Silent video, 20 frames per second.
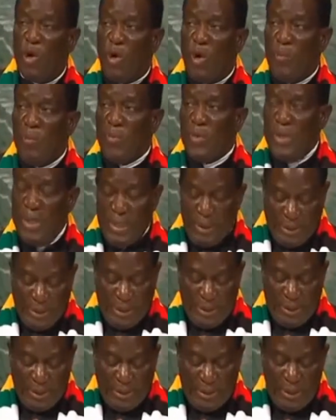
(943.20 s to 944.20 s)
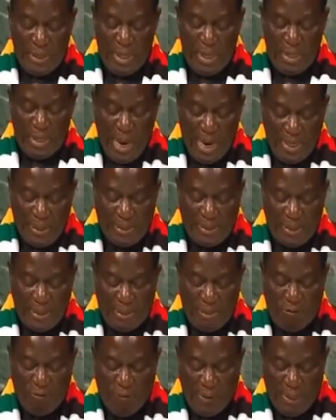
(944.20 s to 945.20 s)
Communities right
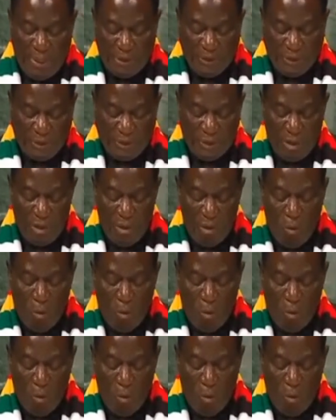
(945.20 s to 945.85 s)
at the village,